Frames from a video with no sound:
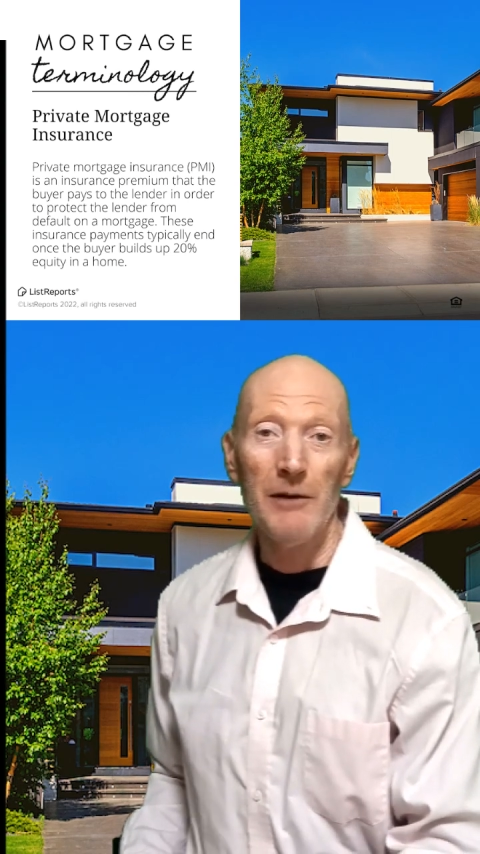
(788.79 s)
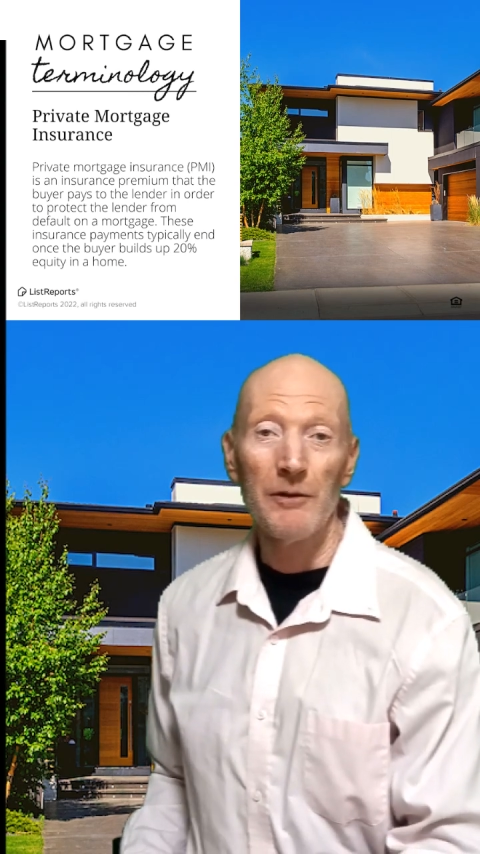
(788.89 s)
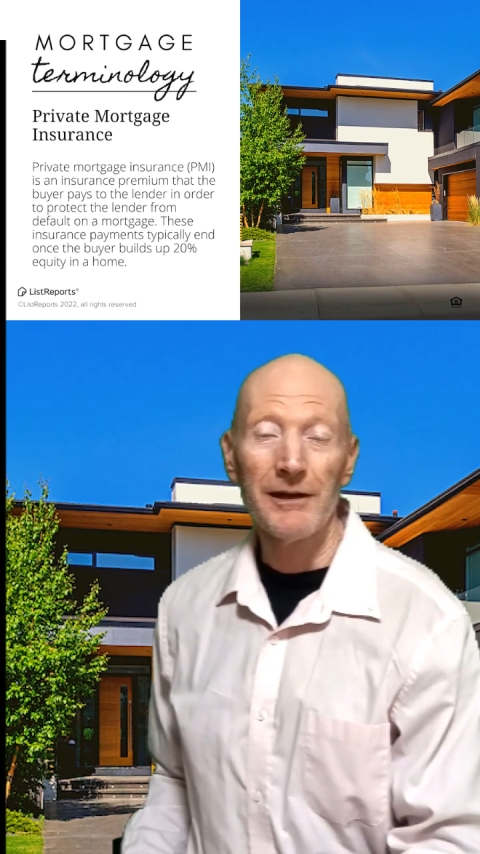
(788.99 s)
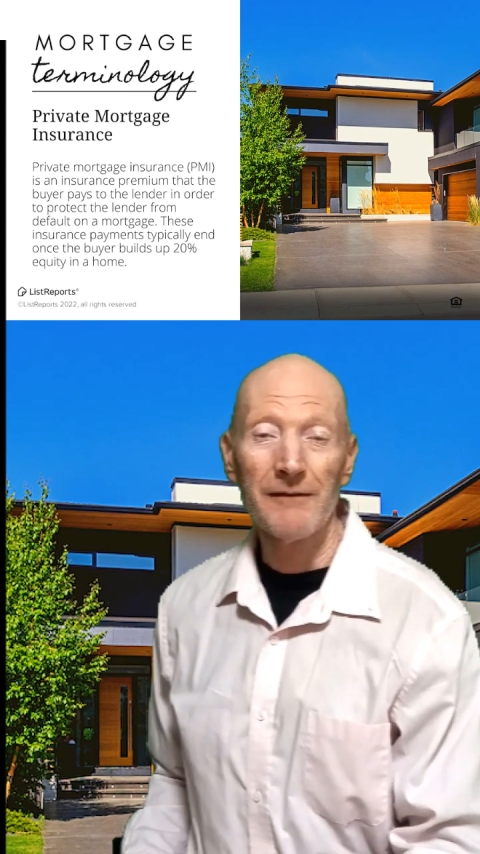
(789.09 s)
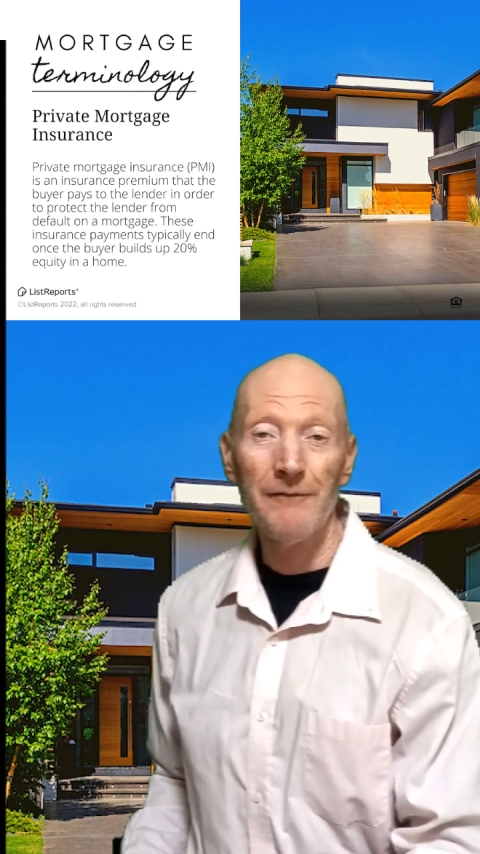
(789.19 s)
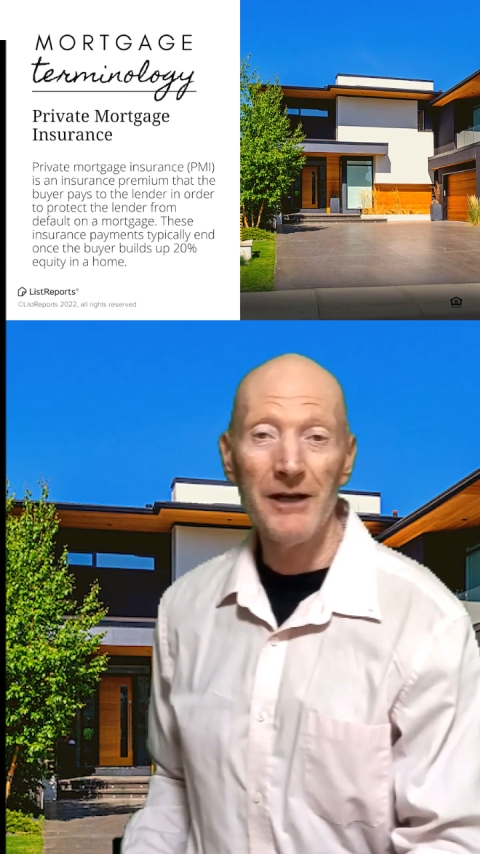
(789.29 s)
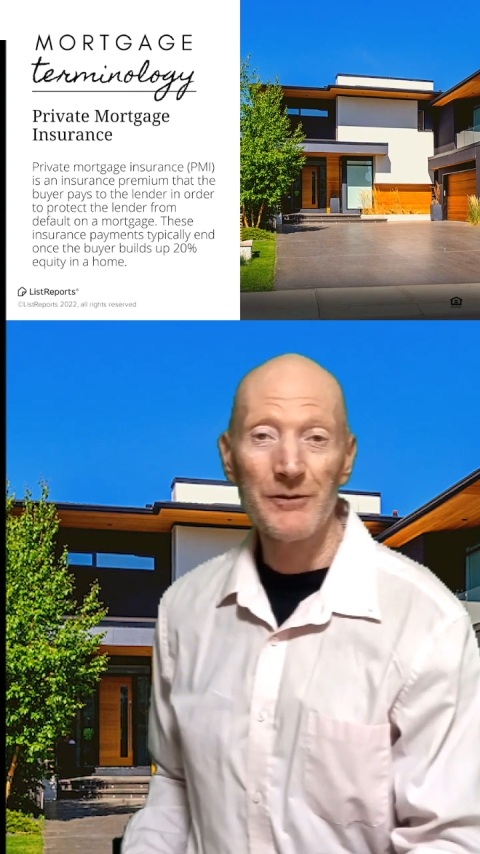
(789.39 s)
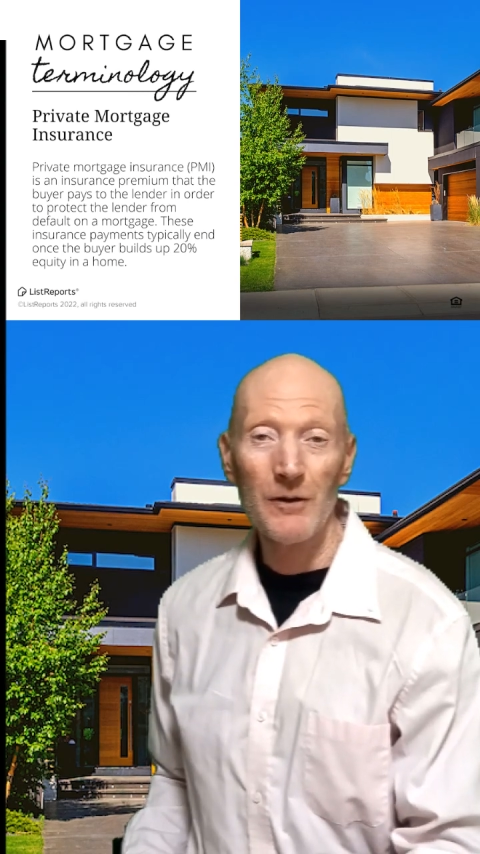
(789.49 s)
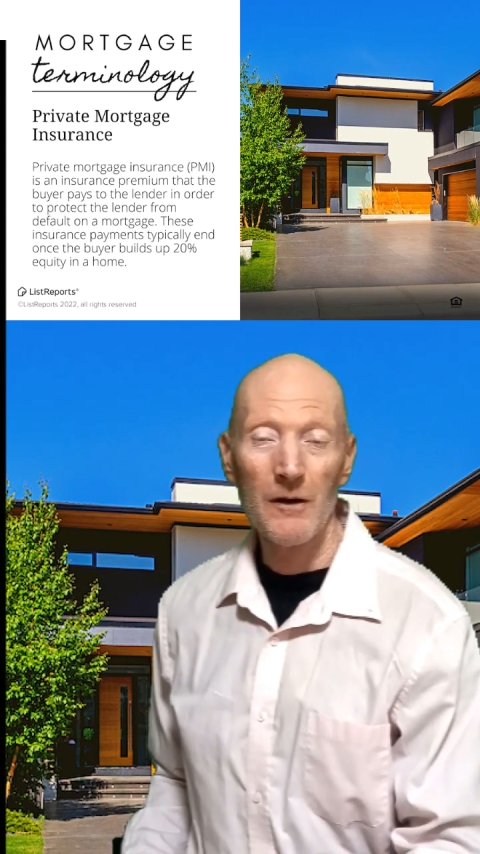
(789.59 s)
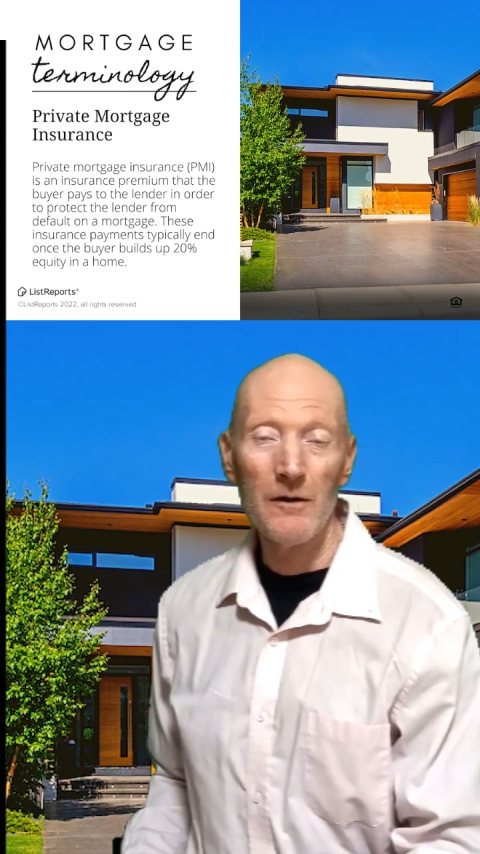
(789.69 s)
With a
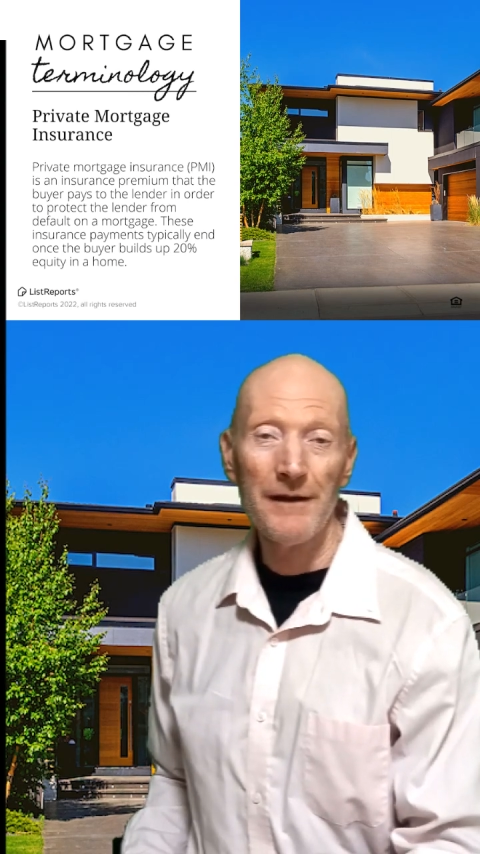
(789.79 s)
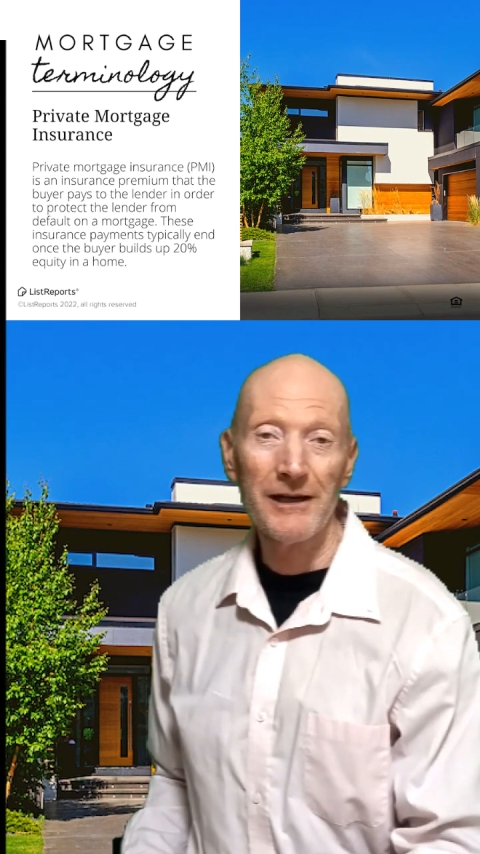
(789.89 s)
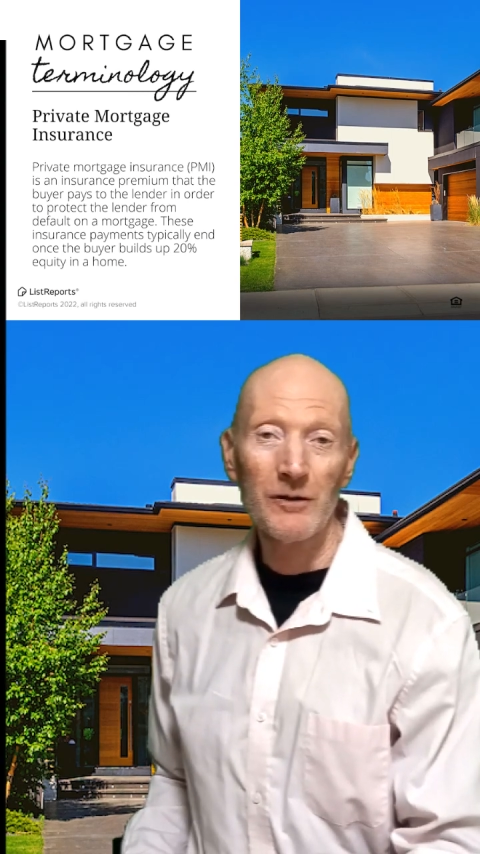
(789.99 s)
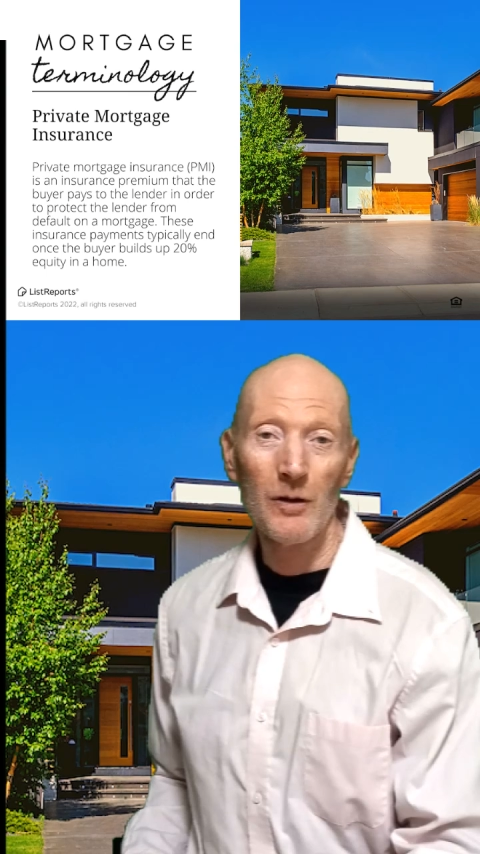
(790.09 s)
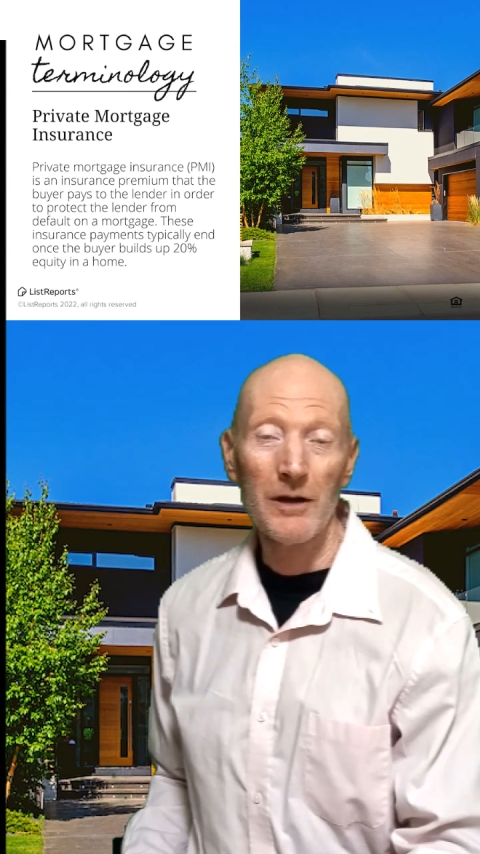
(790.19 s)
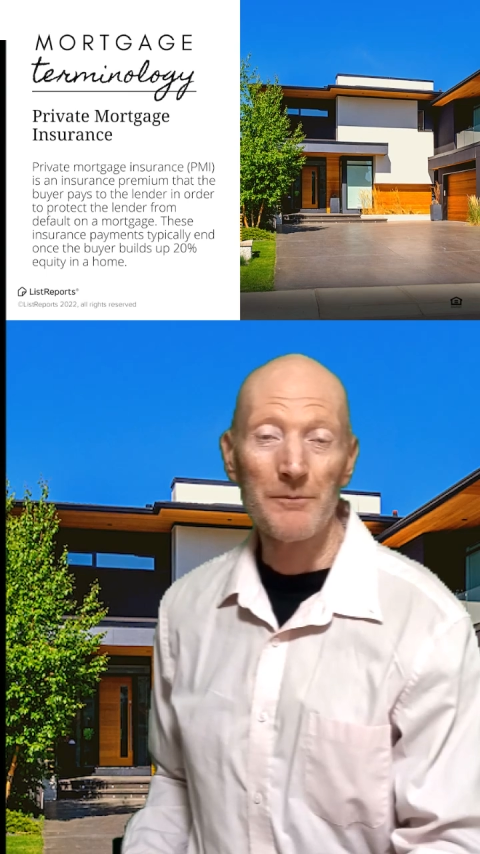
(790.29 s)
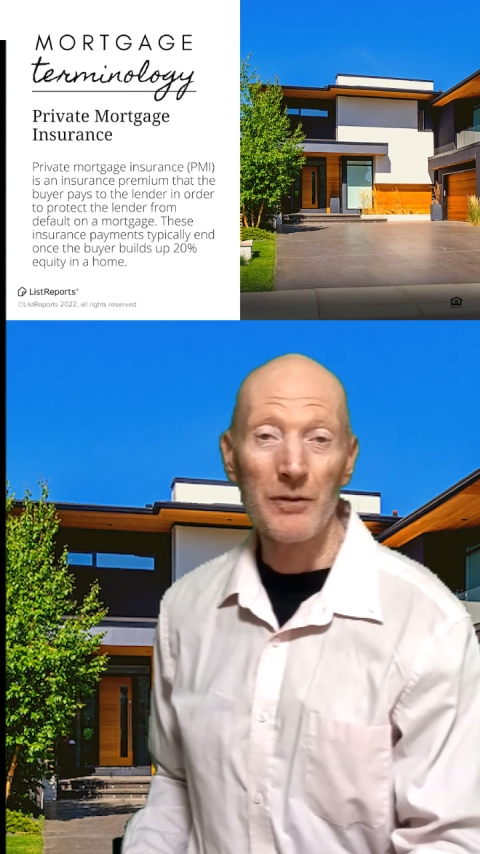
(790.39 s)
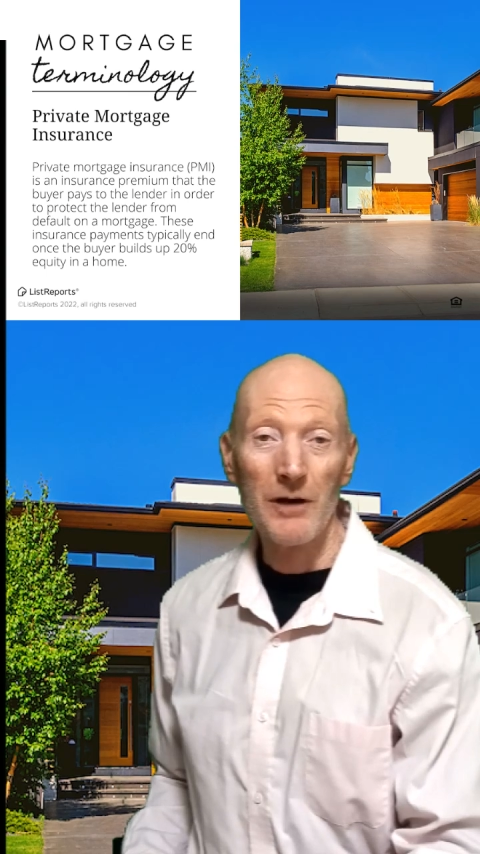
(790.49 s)
conventional loan, they call it